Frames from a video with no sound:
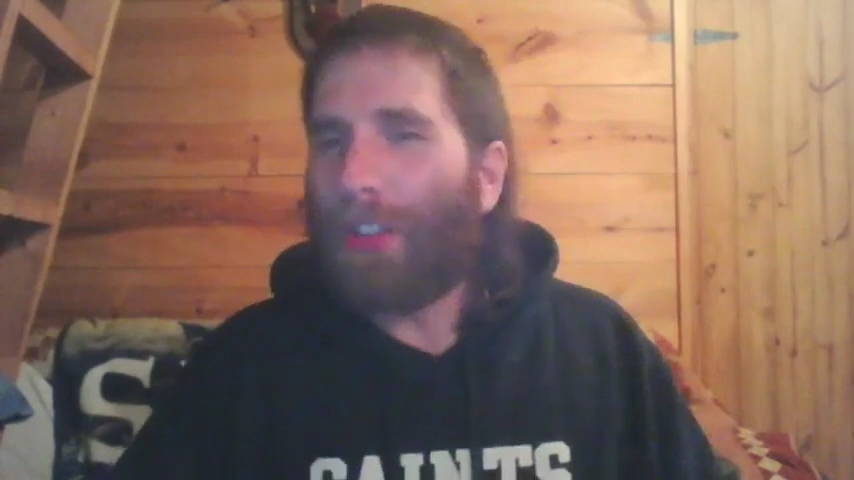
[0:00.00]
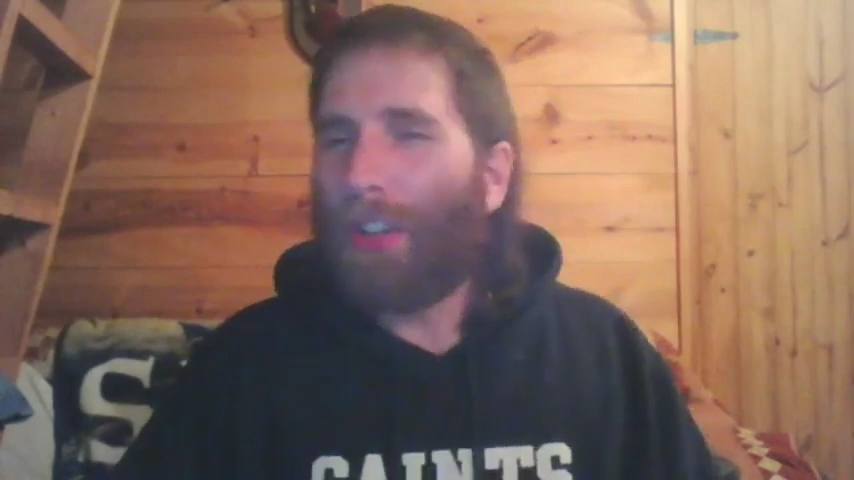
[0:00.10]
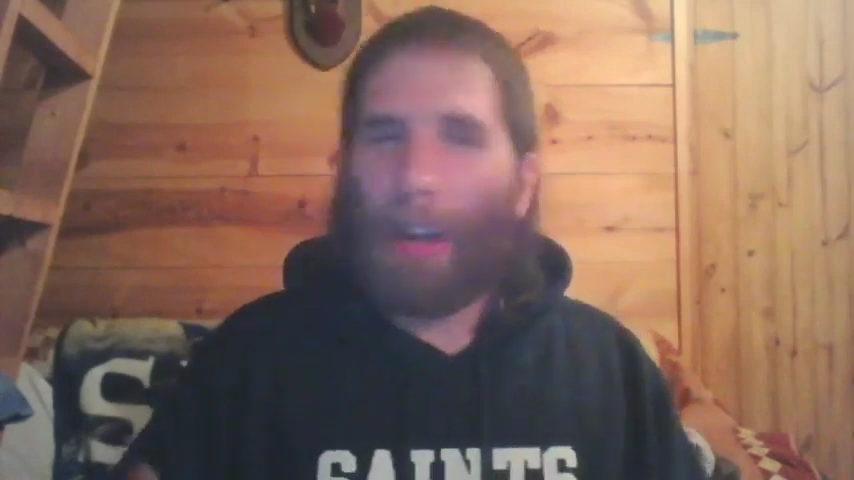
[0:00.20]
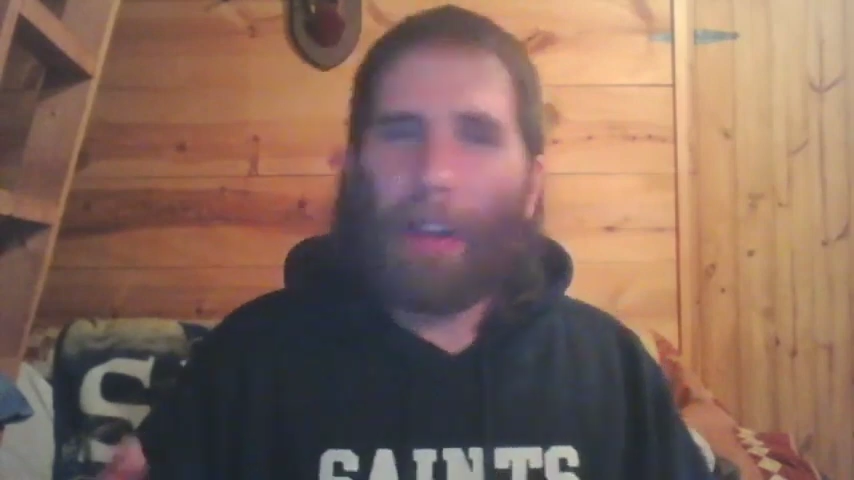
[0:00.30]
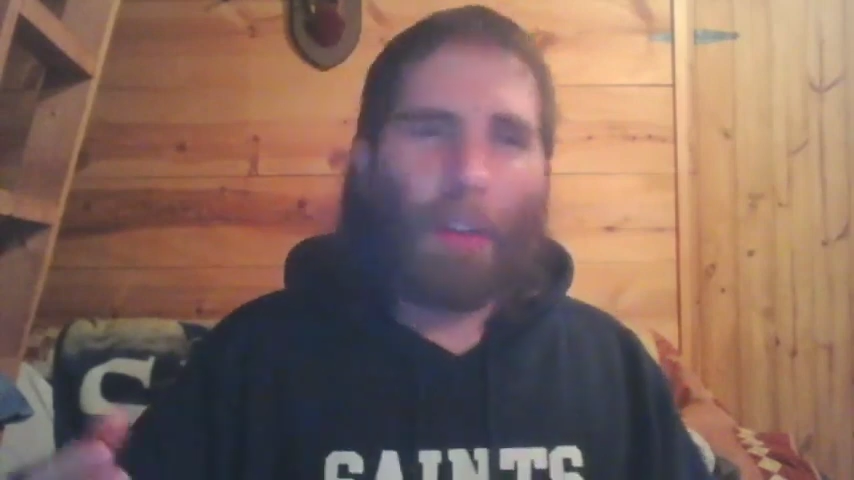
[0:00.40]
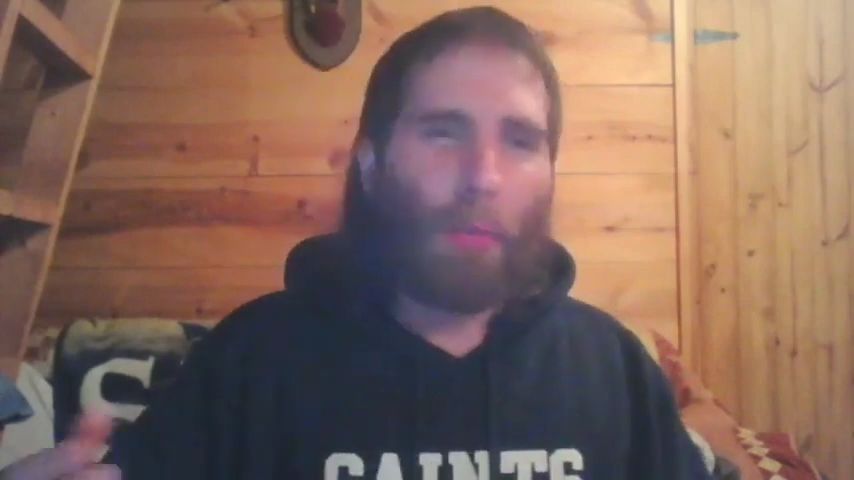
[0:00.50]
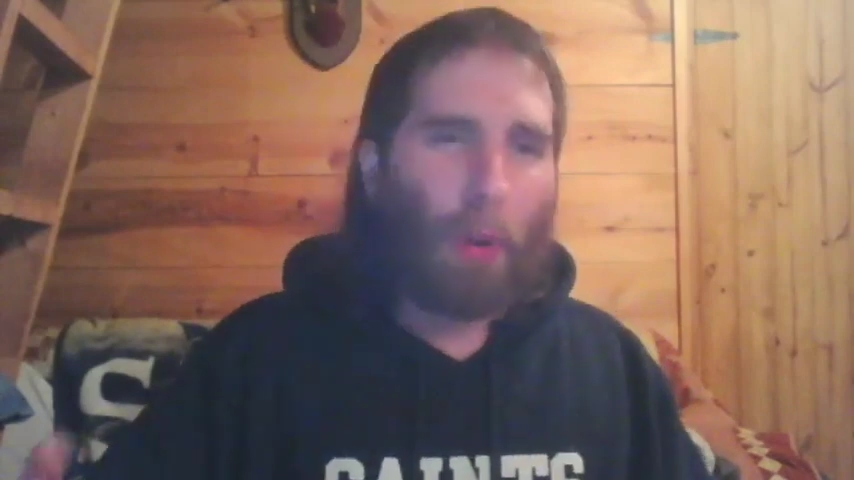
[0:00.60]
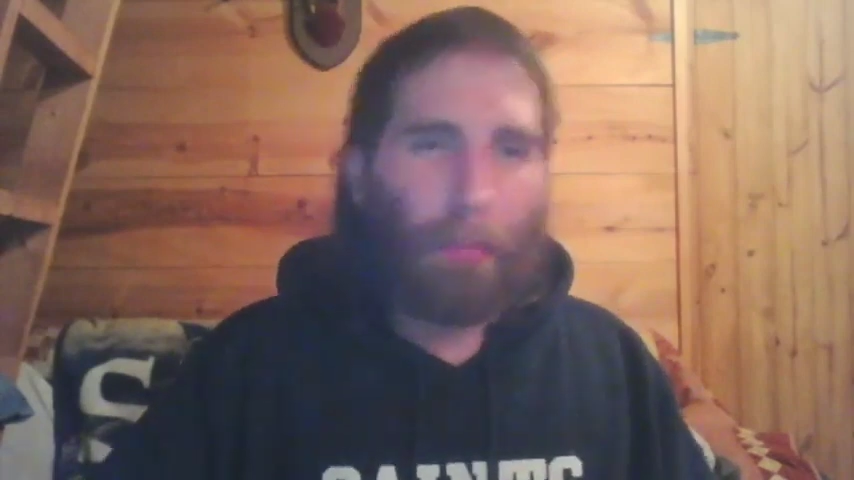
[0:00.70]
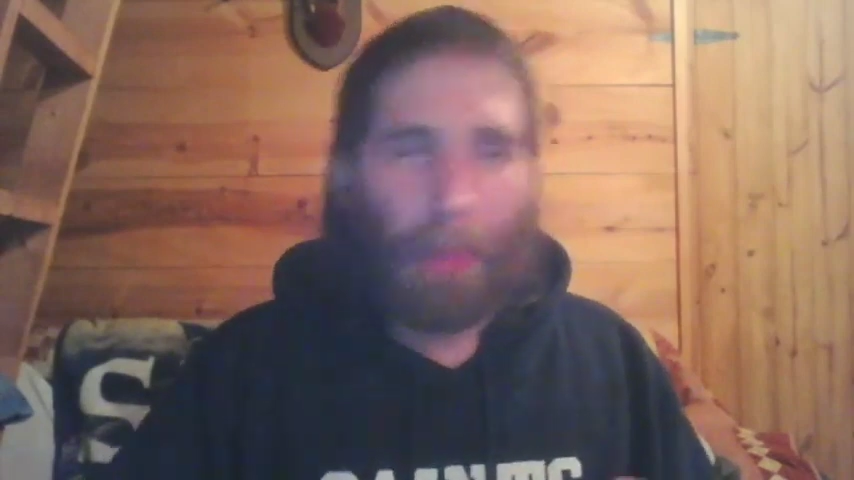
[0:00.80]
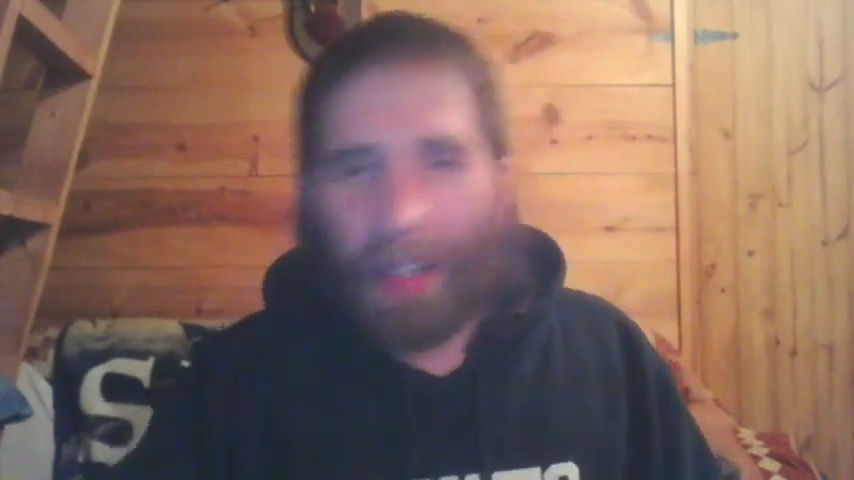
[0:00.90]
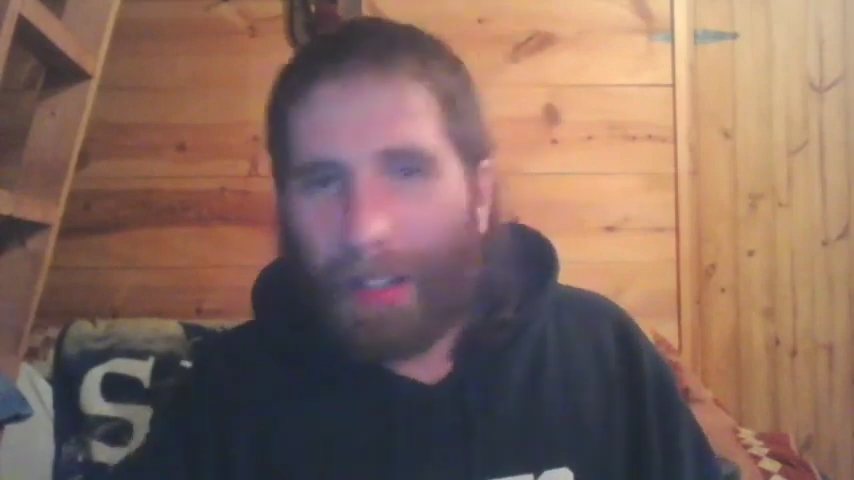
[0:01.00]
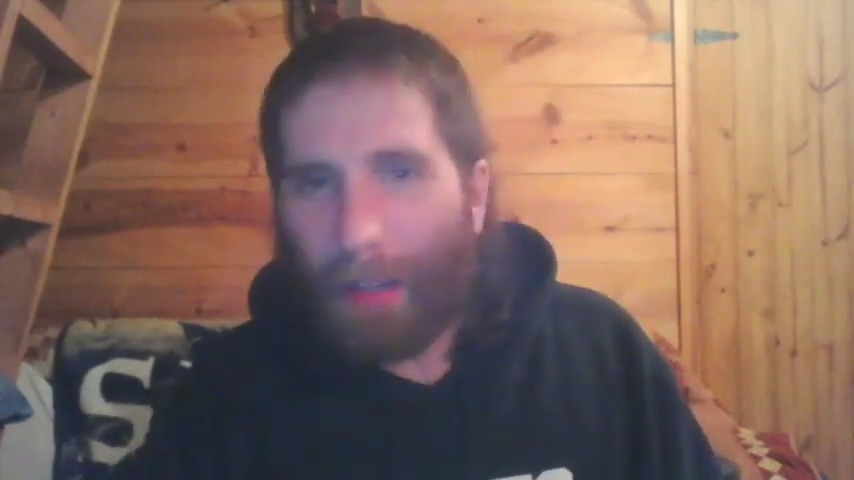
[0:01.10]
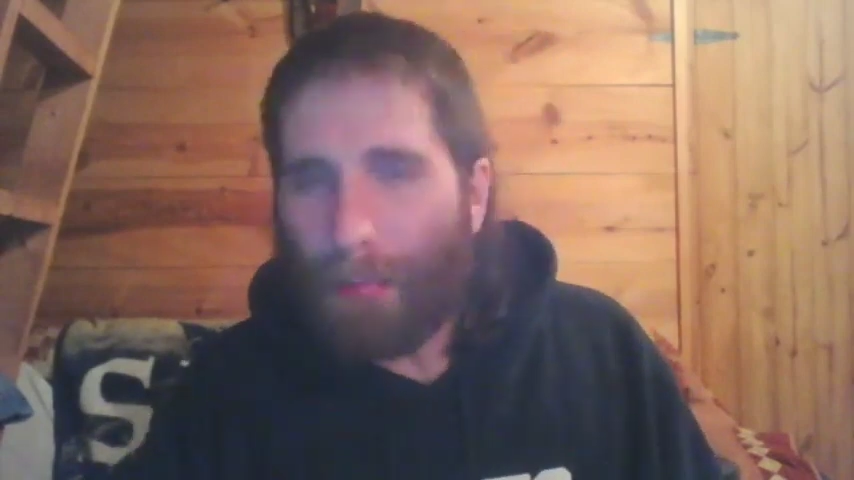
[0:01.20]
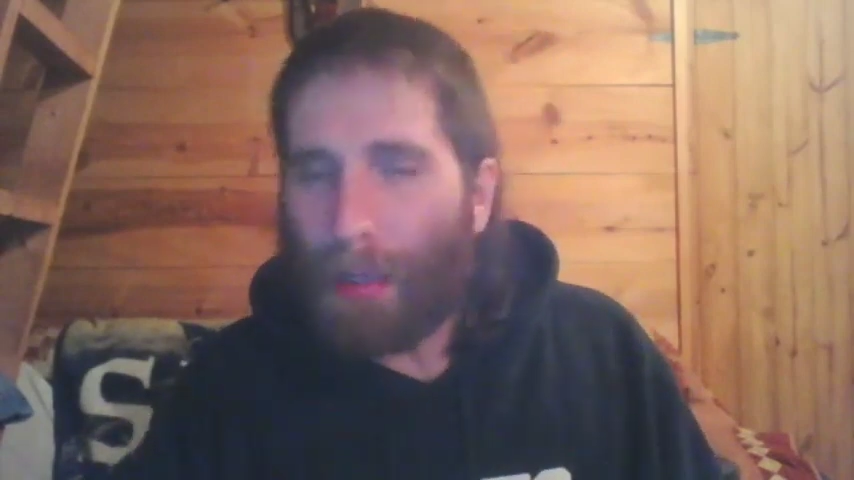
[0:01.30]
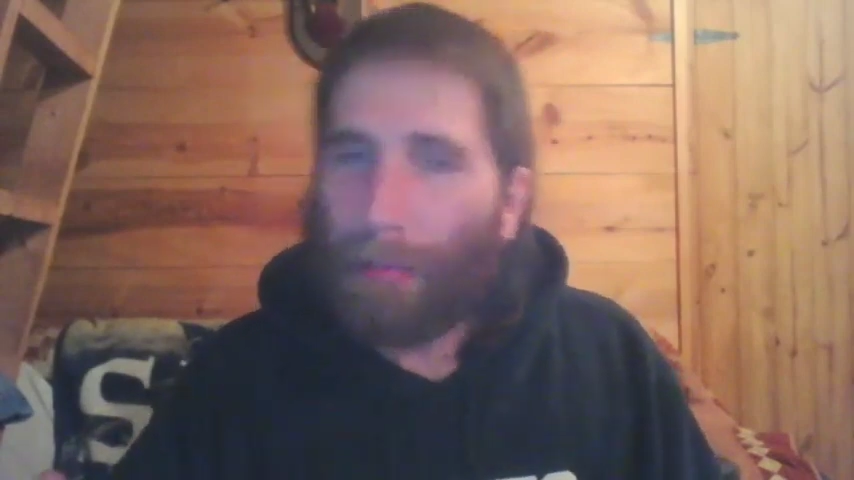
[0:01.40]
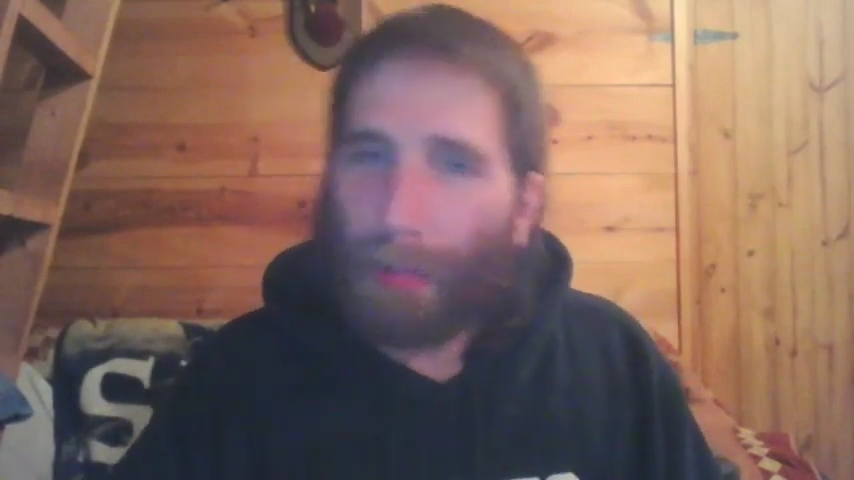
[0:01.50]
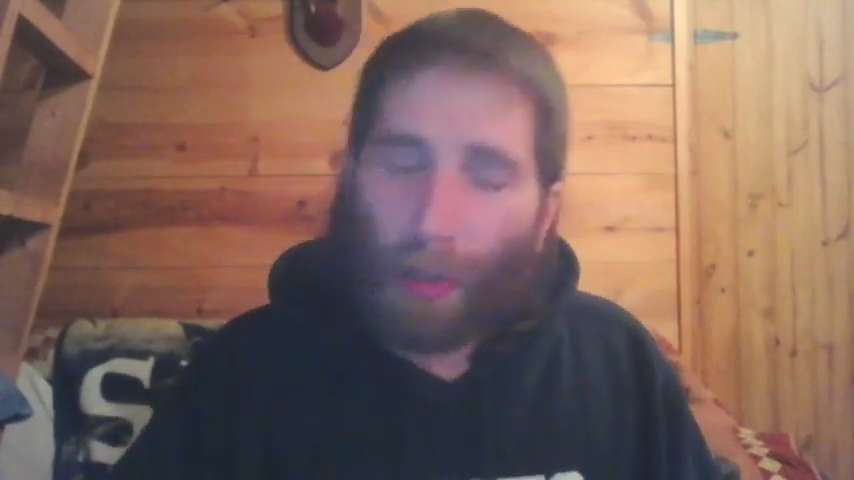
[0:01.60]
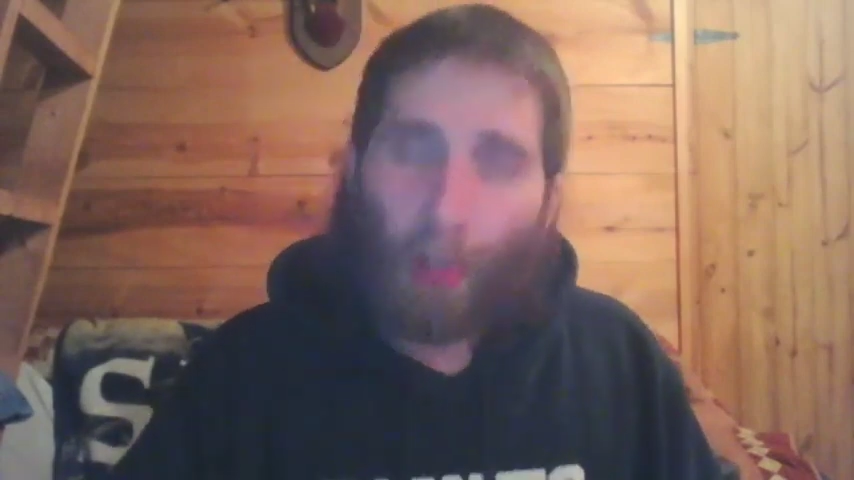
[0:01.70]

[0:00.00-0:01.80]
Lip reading: of yards and were bend but